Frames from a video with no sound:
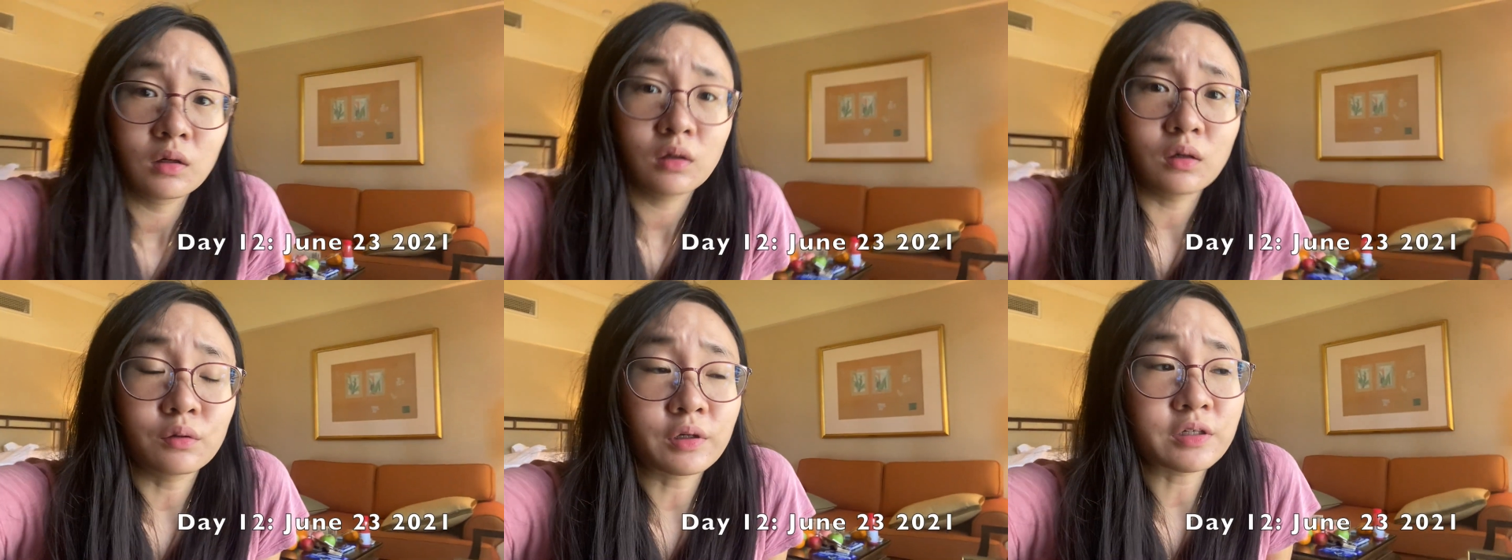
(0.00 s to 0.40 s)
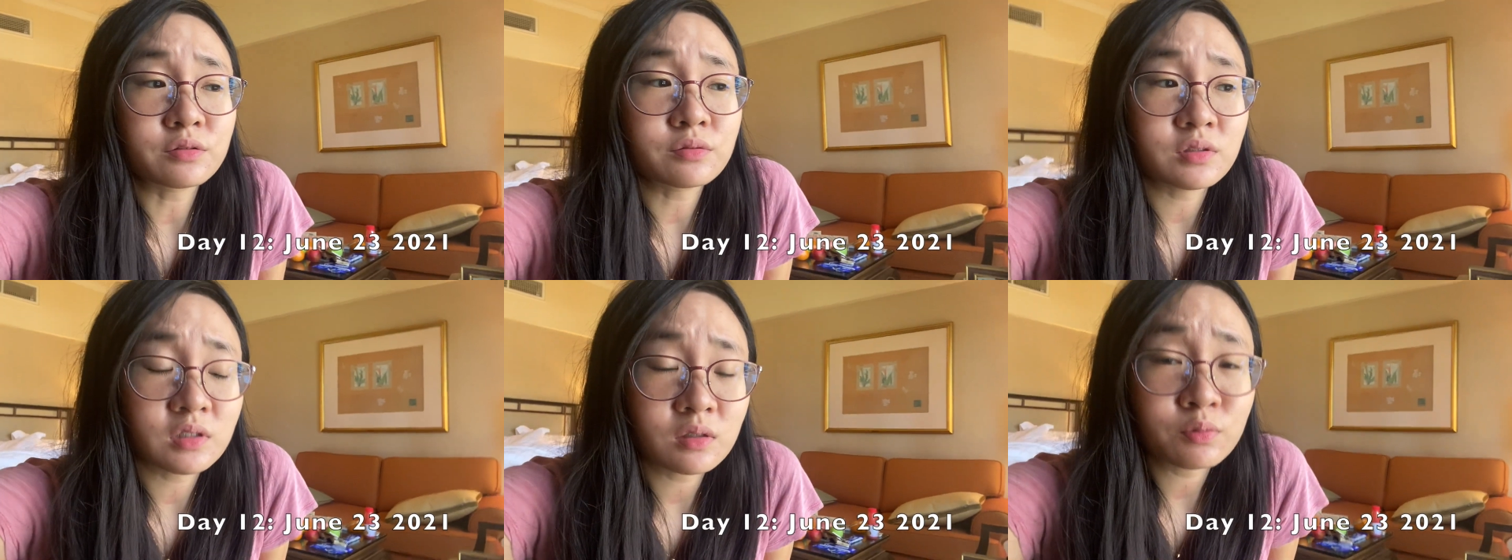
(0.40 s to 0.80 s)
Okay, so
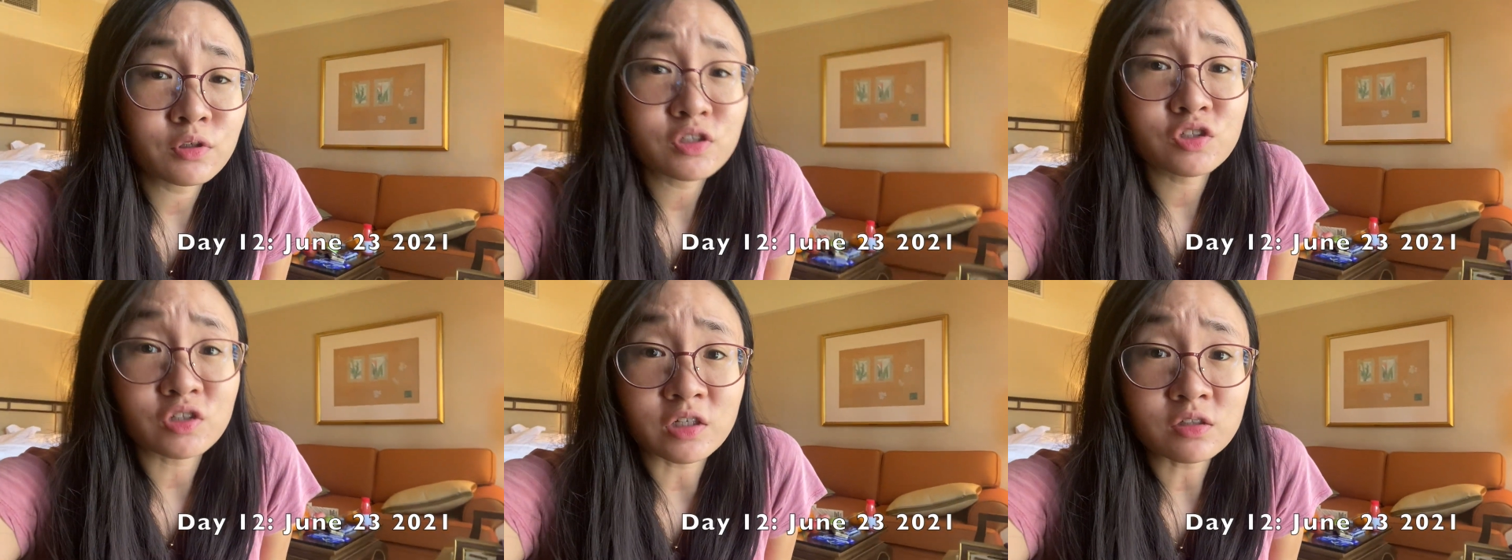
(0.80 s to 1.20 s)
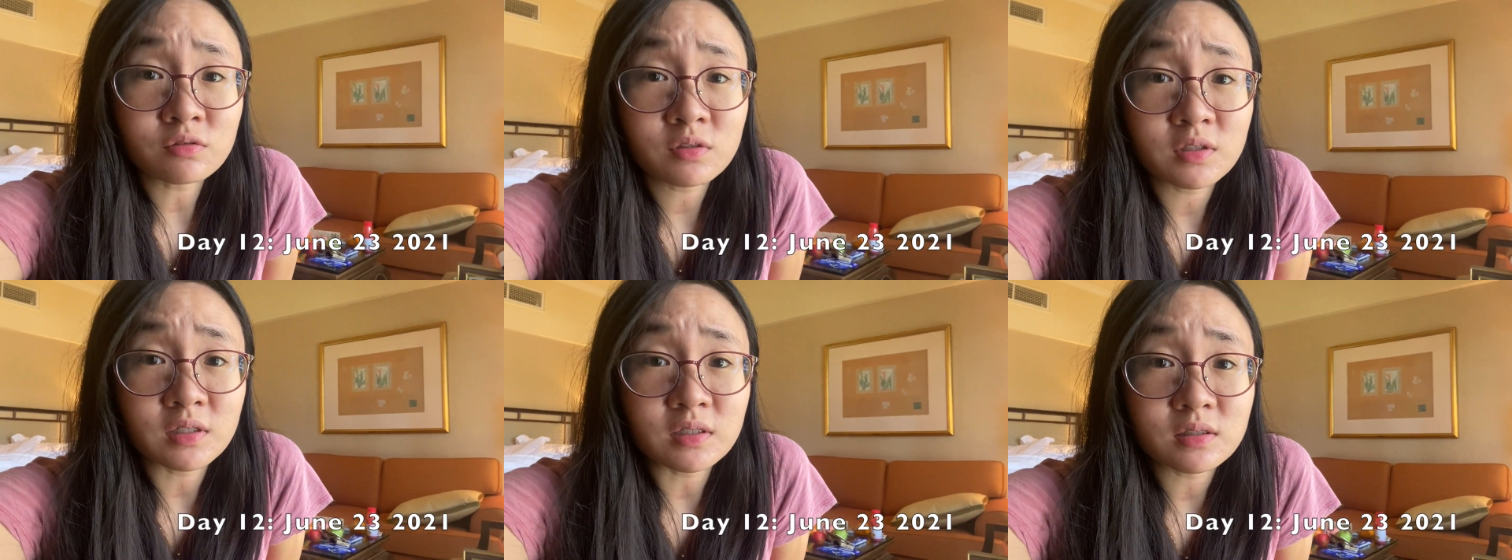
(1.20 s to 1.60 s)
Singapore just
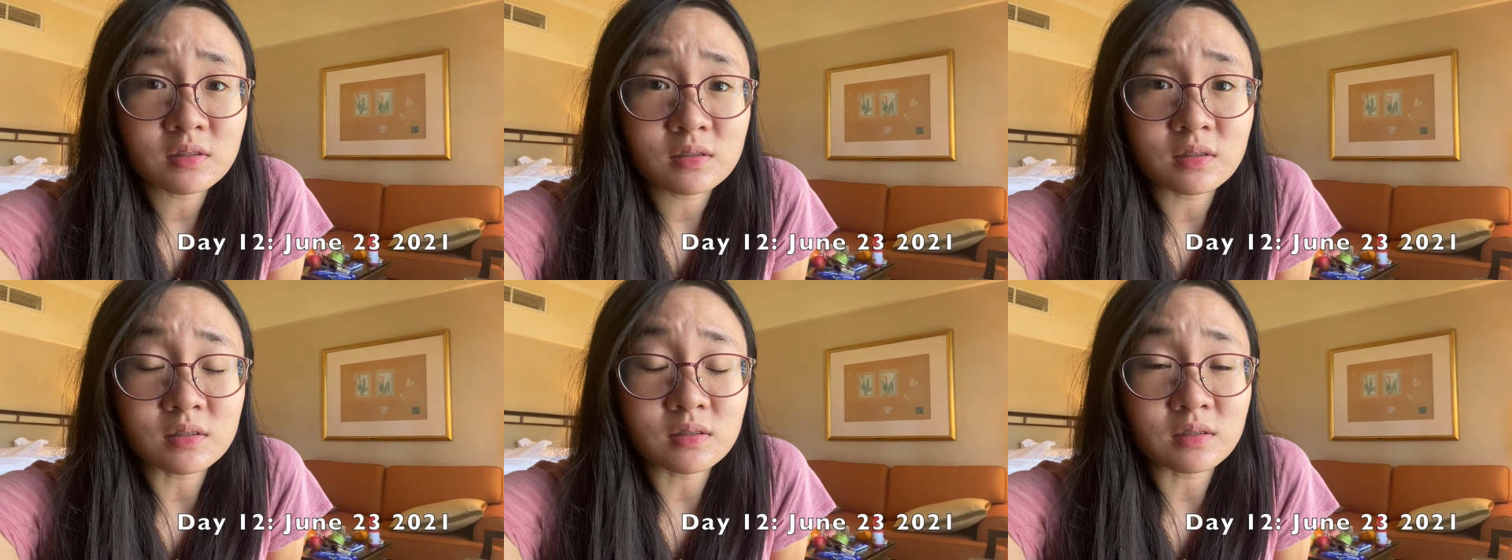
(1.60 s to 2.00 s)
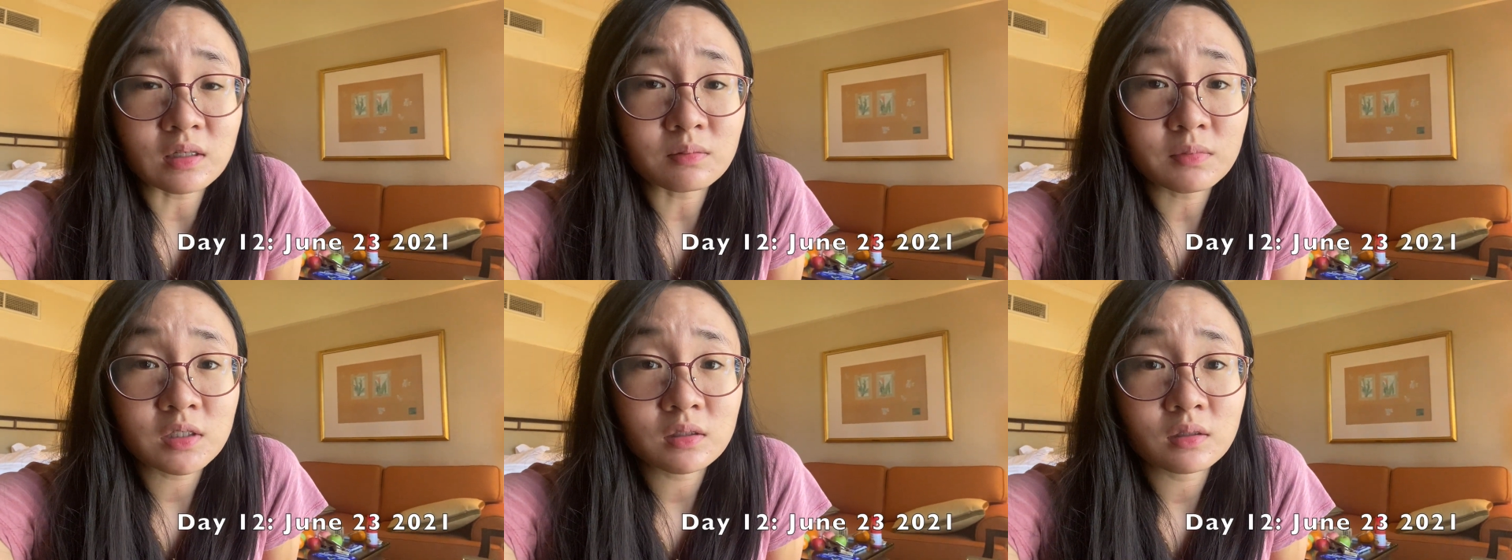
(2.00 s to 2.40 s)
released a
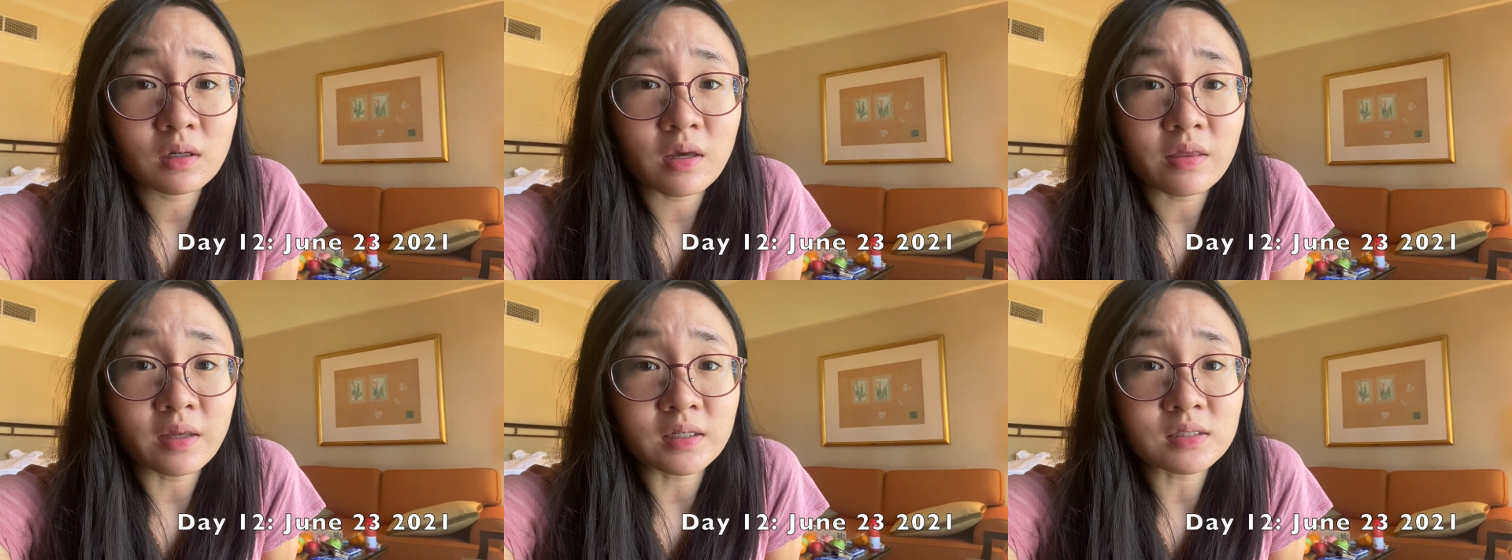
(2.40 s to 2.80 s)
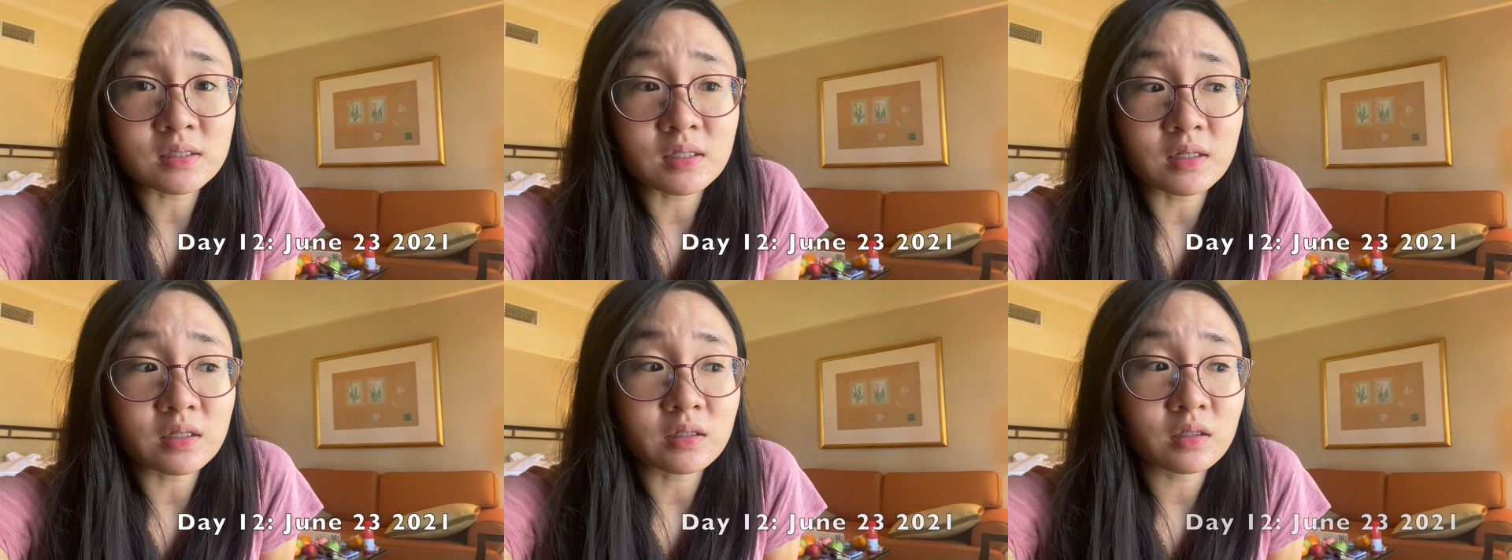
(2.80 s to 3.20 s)
statement that
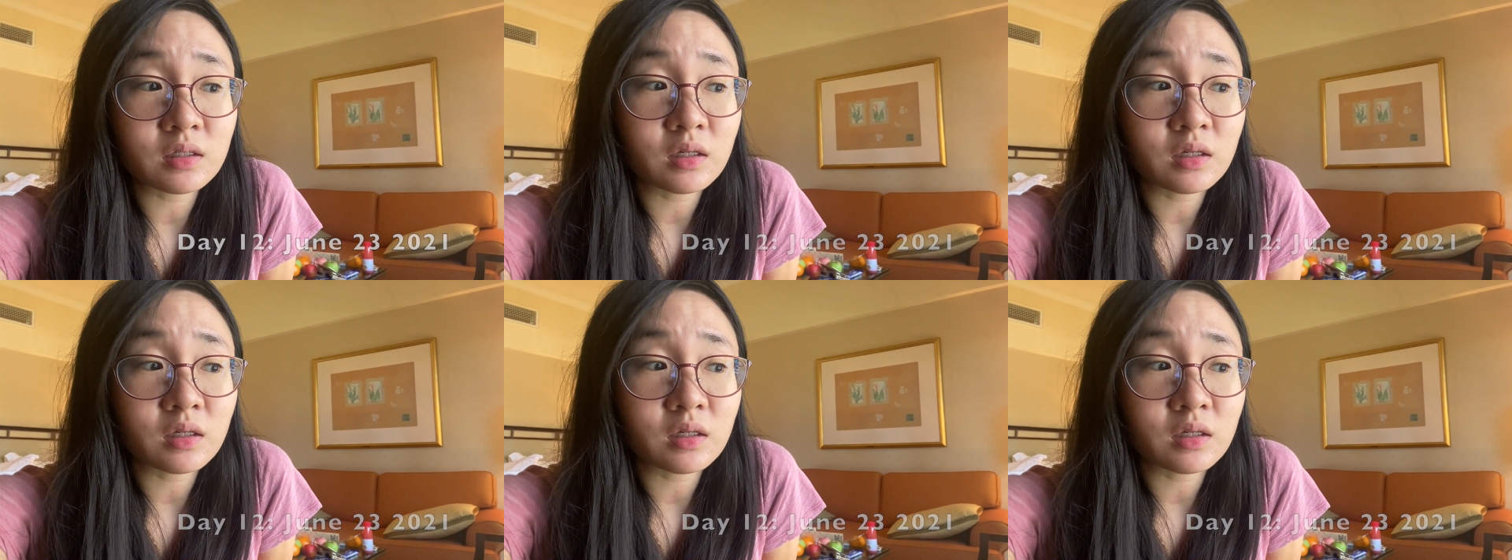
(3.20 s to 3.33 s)
said